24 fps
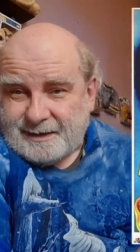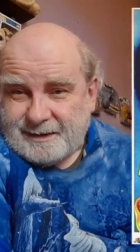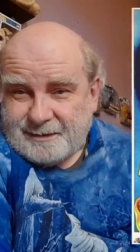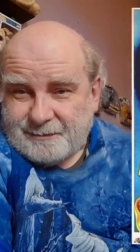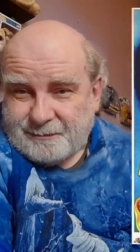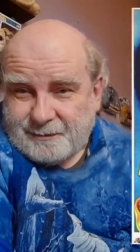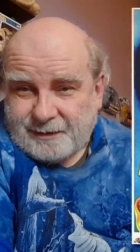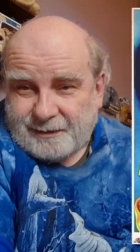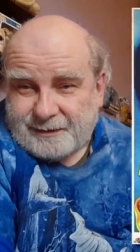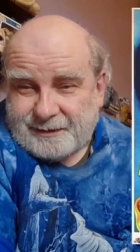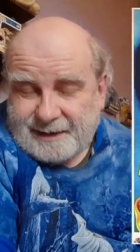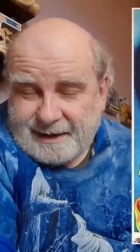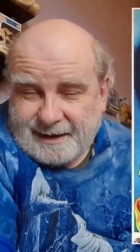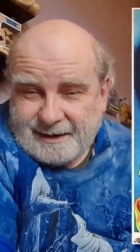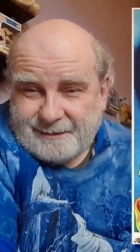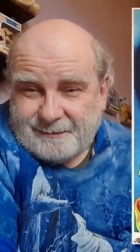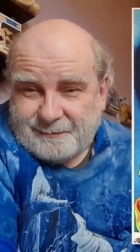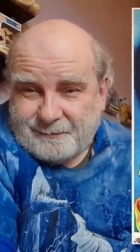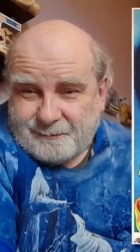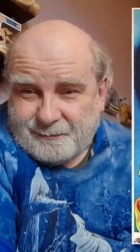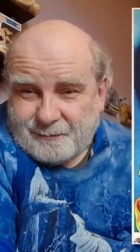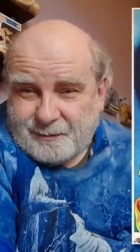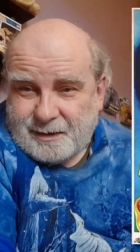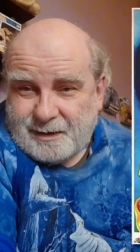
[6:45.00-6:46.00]
what they
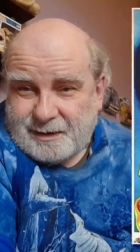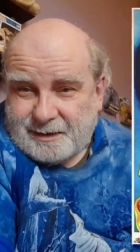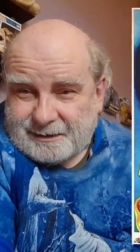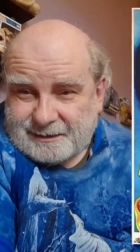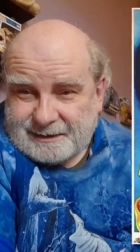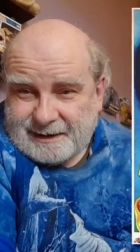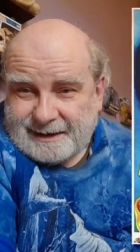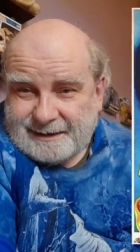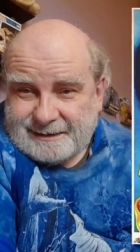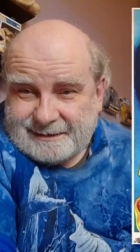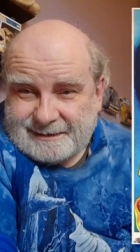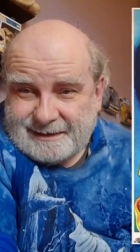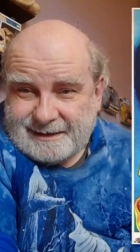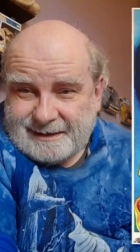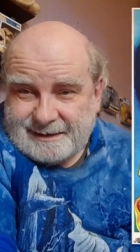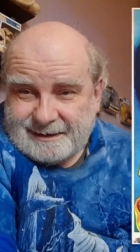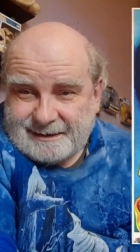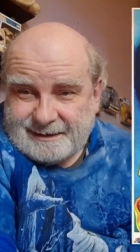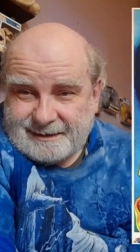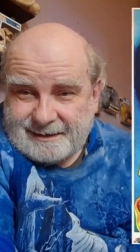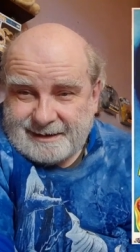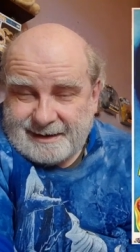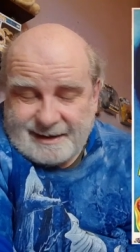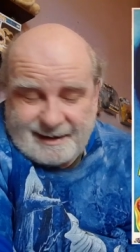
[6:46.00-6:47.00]

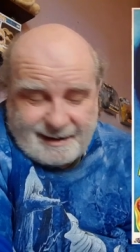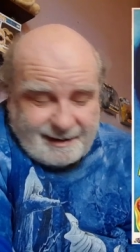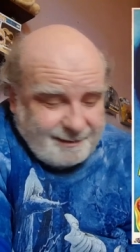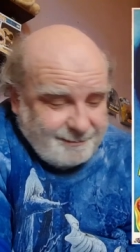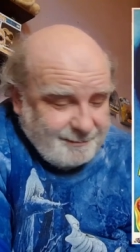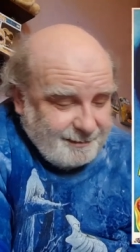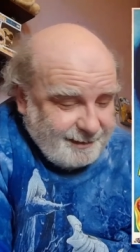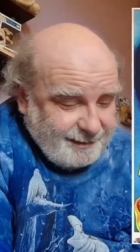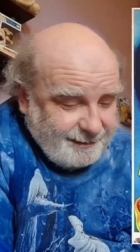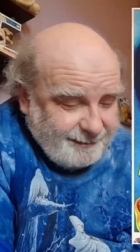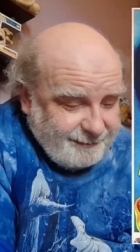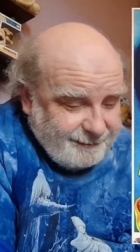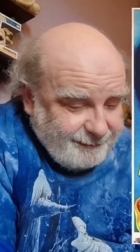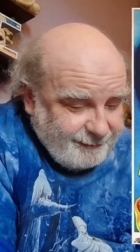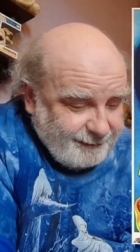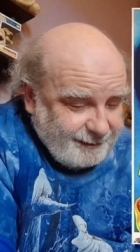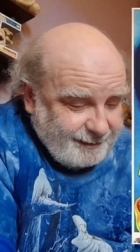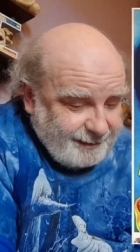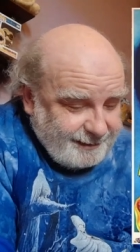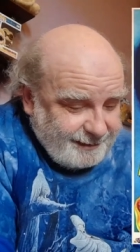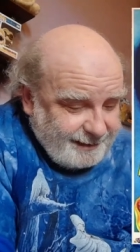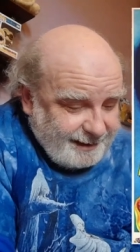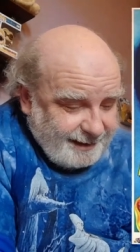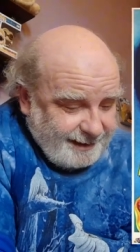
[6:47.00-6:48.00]
did at Hammer for
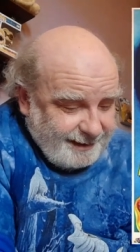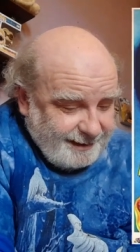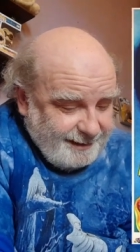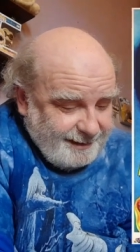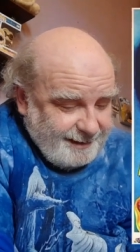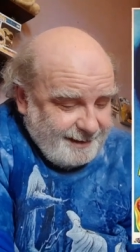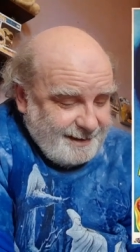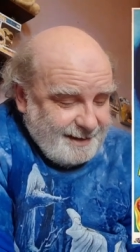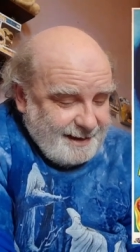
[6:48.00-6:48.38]
there.